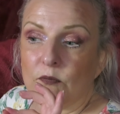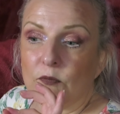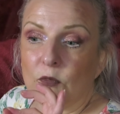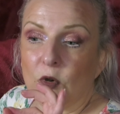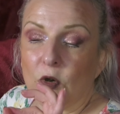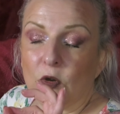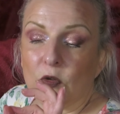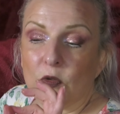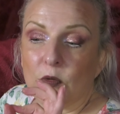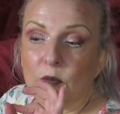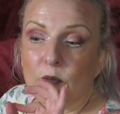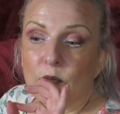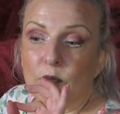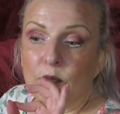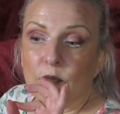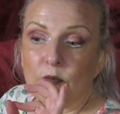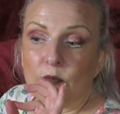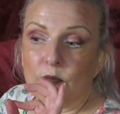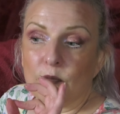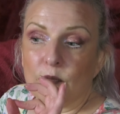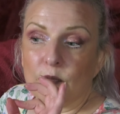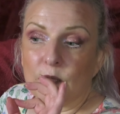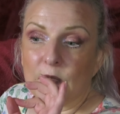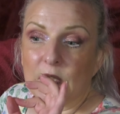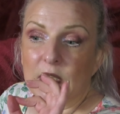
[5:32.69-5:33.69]
or
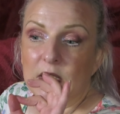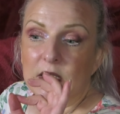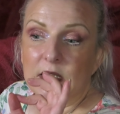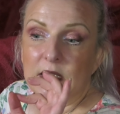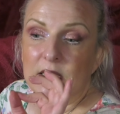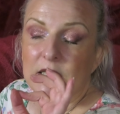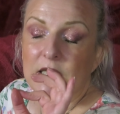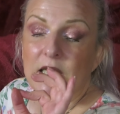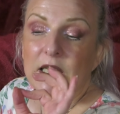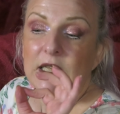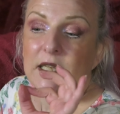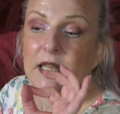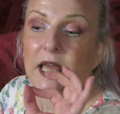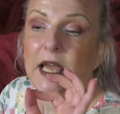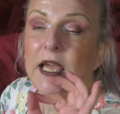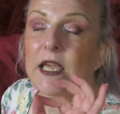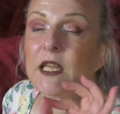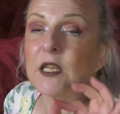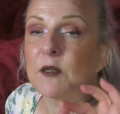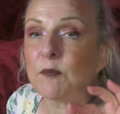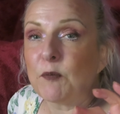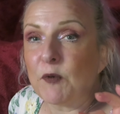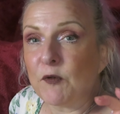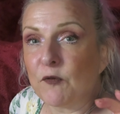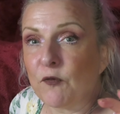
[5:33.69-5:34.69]
the
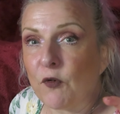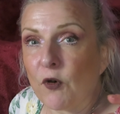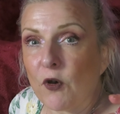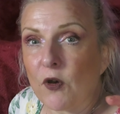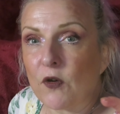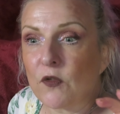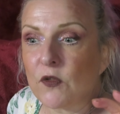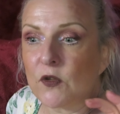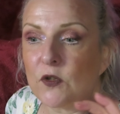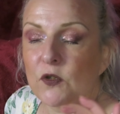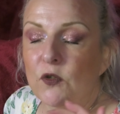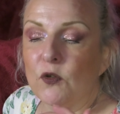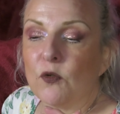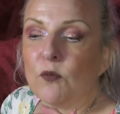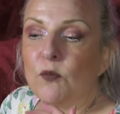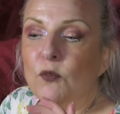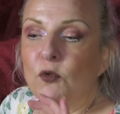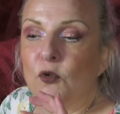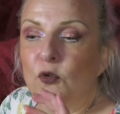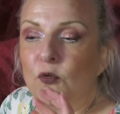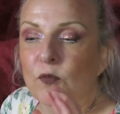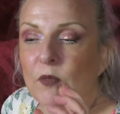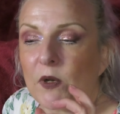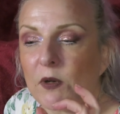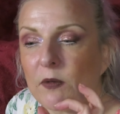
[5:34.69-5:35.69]
night before the new
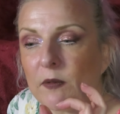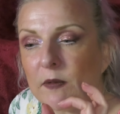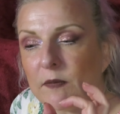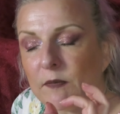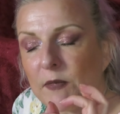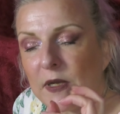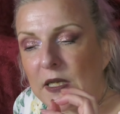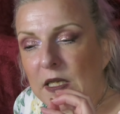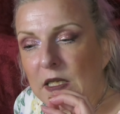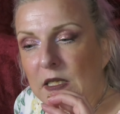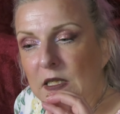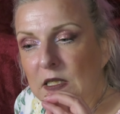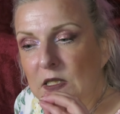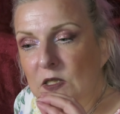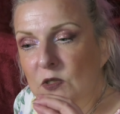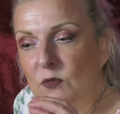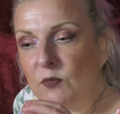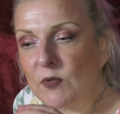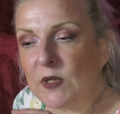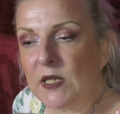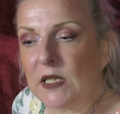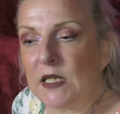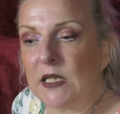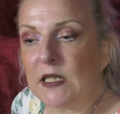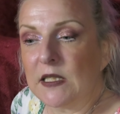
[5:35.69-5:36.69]
moon, when it is
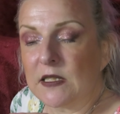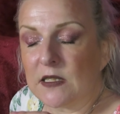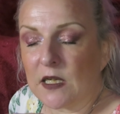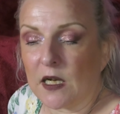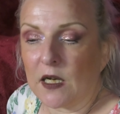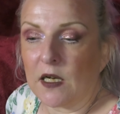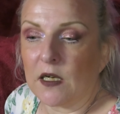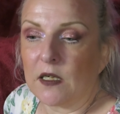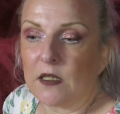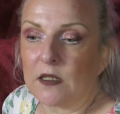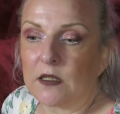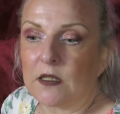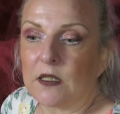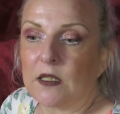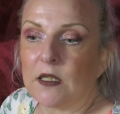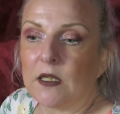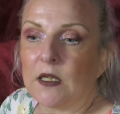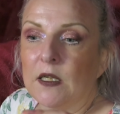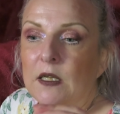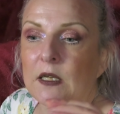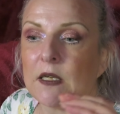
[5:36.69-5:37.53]
really dark,